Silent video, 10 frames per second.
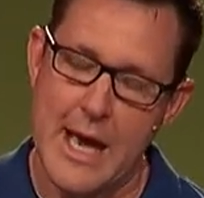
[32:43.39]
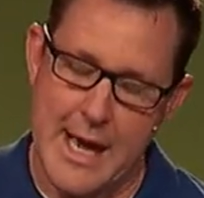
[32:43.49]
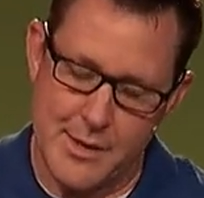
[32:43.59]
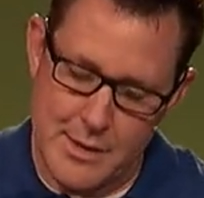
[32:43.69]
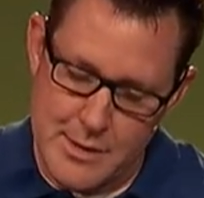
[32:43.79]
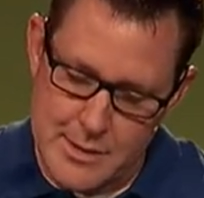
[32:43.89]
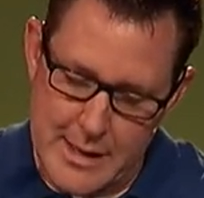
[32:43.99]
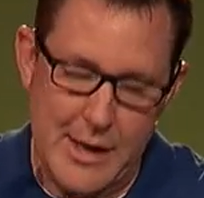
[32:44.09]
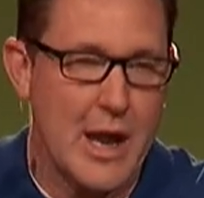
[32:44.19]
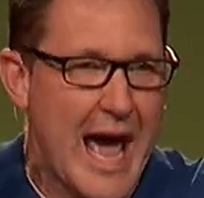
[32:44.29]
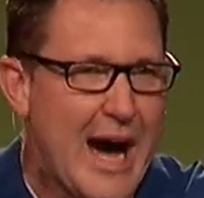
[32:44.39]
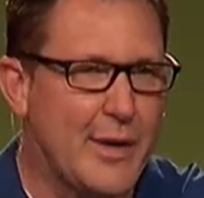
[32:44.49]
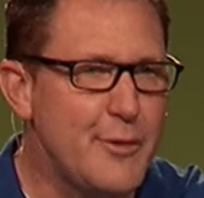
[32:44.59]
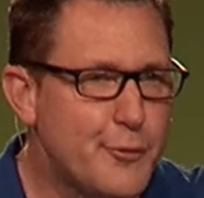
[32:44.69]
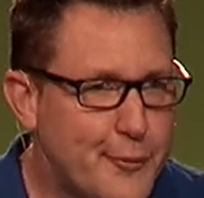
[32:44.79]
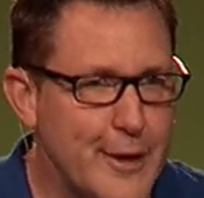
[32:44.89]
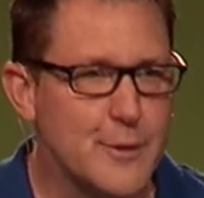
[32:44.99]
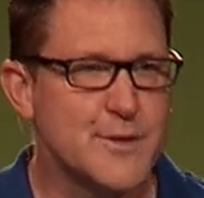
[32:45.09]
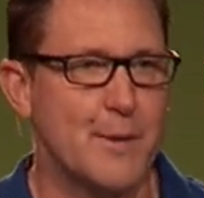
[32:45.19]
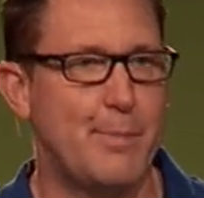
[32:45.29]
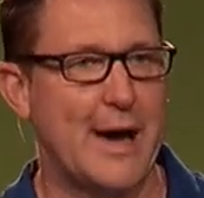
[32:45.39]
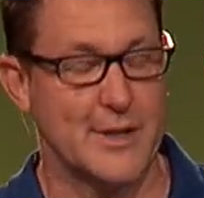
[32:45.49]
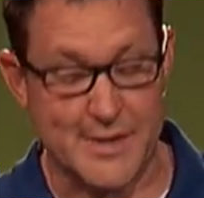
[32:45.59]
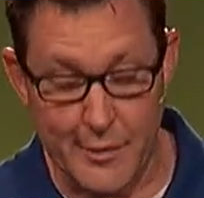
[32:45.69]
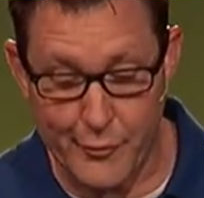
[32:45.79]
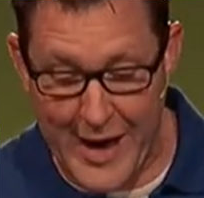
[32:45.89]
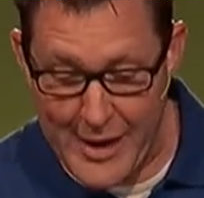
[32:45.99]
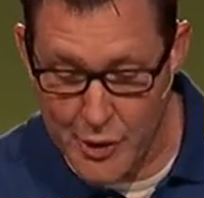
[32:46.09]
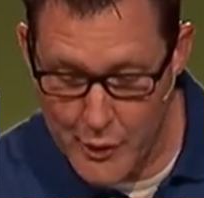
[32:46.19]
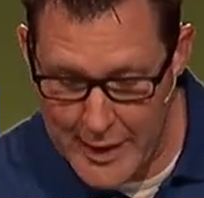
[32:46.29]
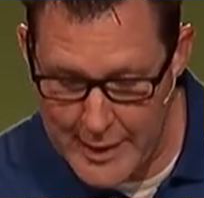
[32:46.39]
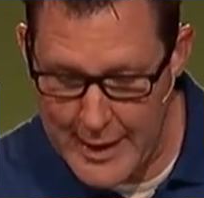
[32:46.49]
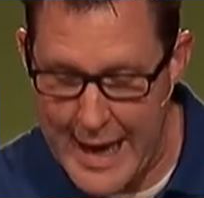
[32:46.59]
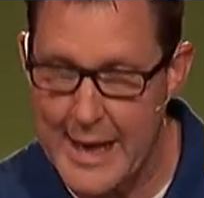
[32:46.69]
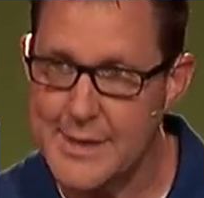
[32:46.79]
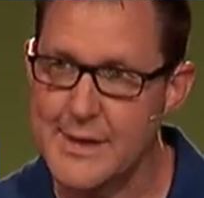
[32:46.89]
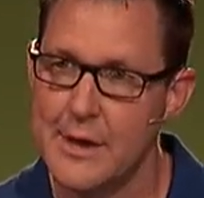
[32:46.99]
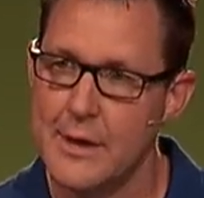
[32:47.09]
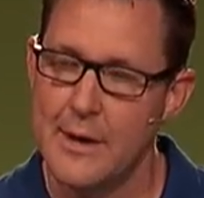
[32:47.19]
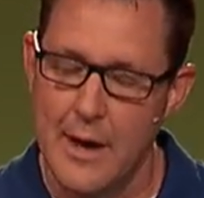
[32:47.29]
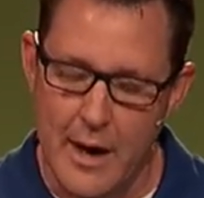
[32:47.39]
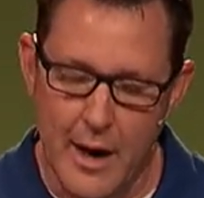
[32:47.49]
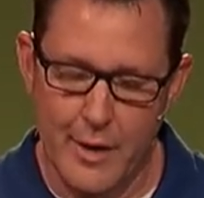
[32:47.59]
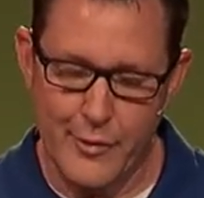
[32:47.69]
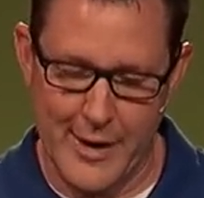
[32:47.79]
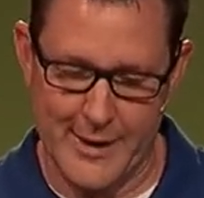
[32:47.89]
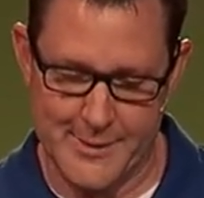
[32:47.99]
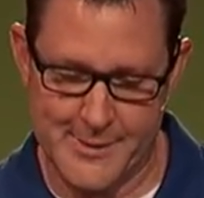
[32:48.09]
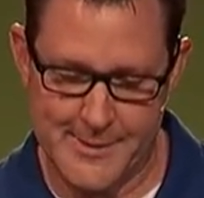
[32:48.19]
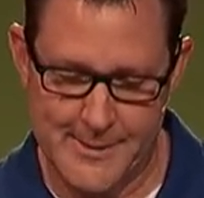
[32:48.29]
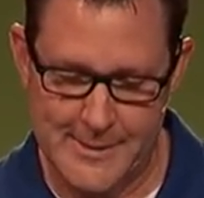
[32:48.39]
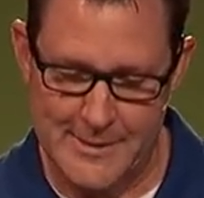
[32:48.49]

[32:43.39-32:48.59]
and, and how he feels about us, the value he has of us,